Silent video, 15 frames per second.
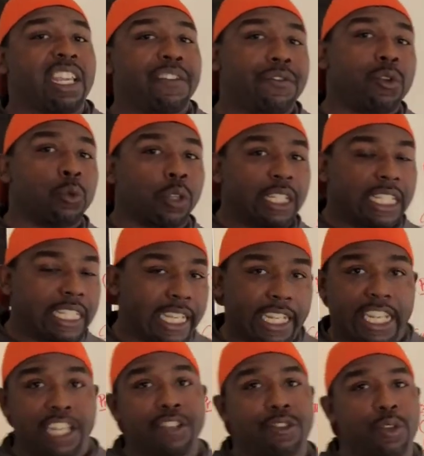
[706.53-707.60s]
If you really
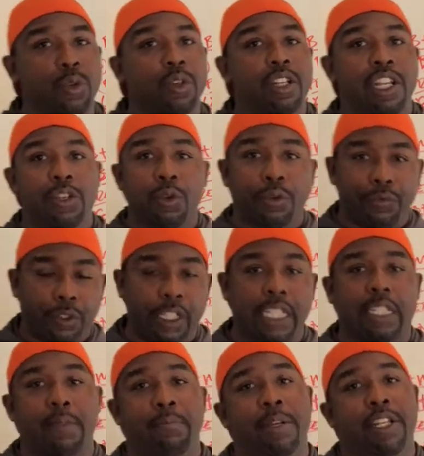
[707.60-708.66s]
get into it and you're fully
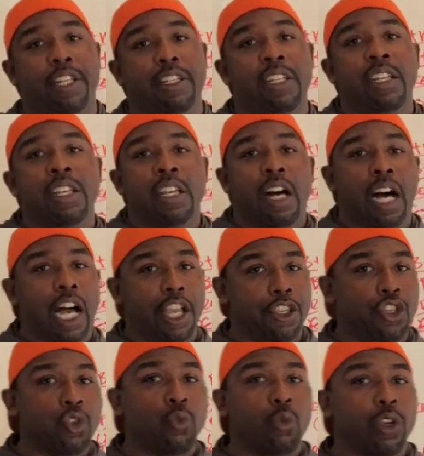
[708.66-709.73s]
committed,
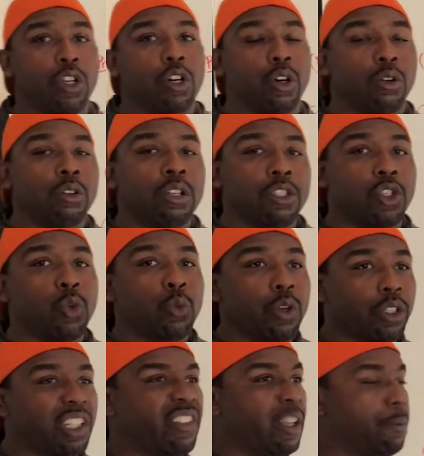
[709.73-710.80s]
you will
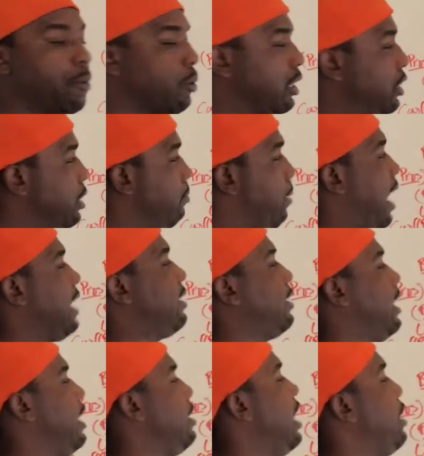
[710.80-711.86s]
develop a really good
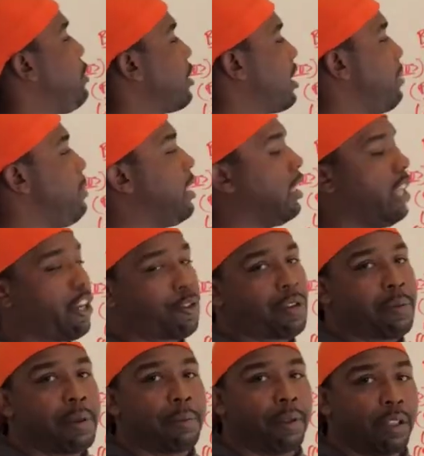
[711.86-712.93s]
mindset and you're going to meet a lot of
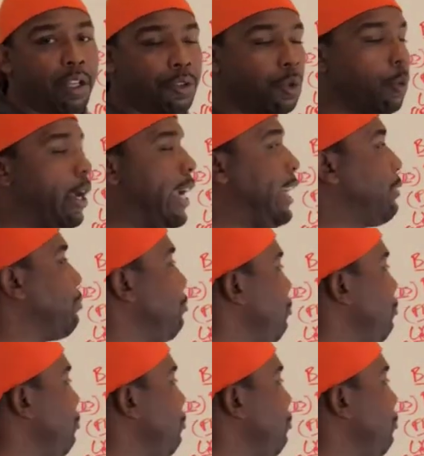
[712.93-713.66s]
great people along the way.